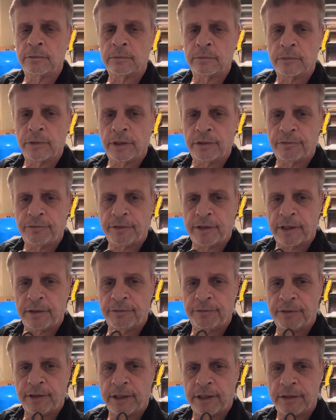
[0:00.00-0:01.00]
We're at
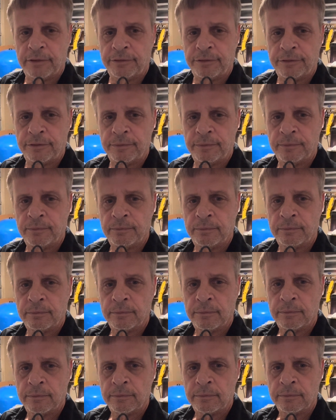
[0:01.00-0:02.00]
5.5.
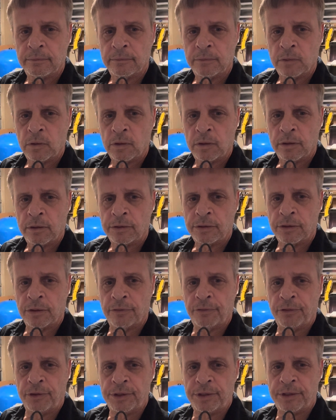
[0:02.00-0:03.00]
So
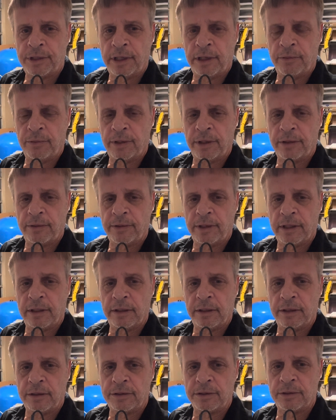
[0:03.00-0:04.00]
if we stay right around
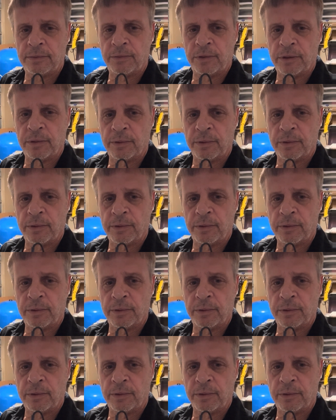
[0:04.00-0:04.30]
there somewhere,